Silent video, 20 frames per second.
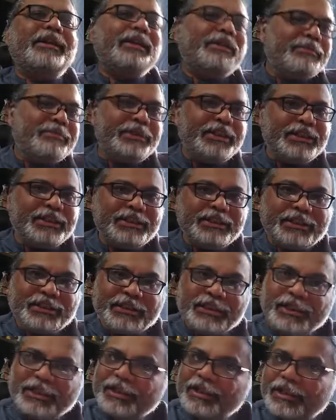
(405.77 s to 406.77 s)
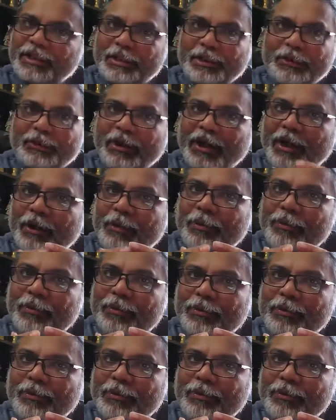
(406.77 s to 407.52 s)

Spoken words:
it means you have